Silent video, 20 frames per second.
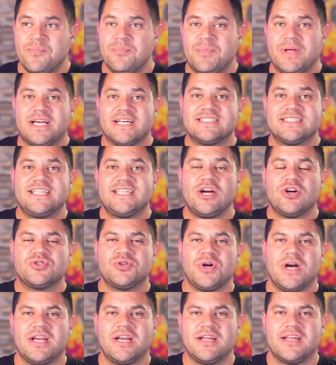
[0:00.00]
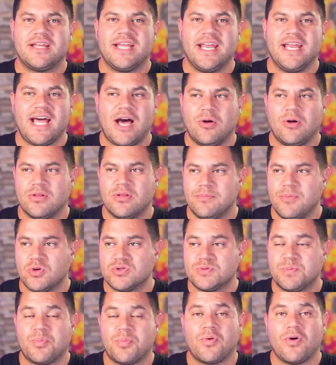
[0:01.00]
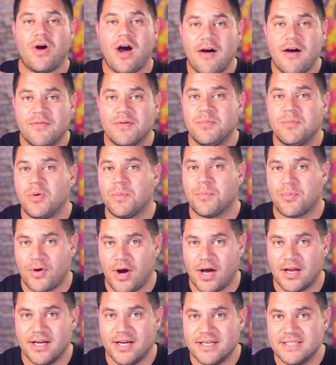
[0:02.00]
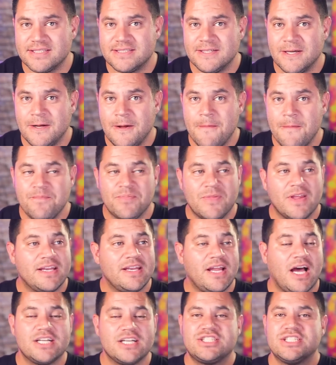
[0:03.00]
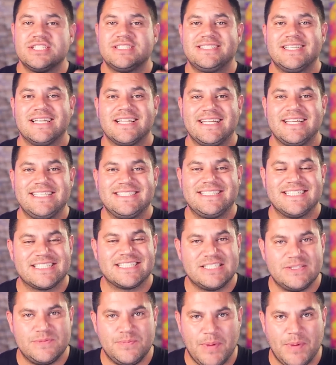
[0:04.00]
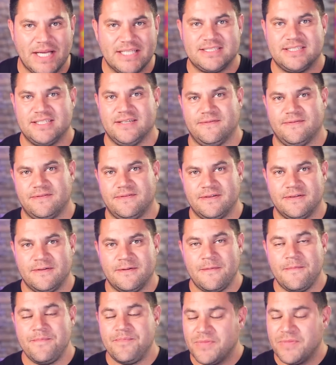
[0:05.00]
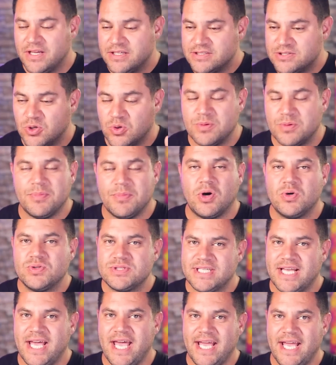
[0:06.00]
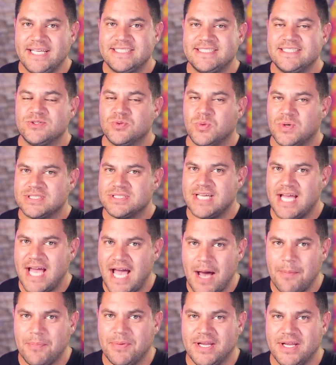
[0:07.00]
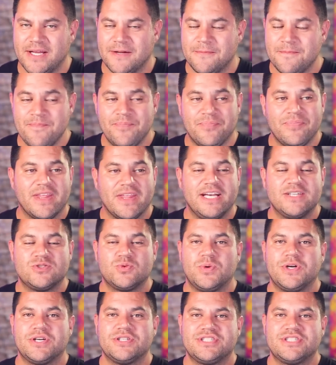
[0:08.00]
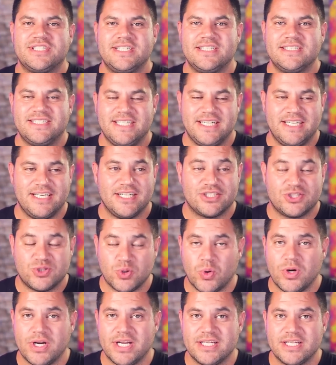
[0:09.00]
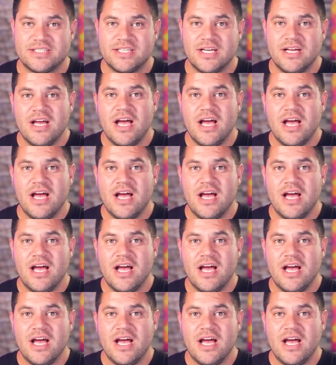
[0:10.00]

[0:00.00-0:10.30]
because they are trying to get out the most profitable products, not just the least expensive. So in most cases, what's happening is we're seeing a shortage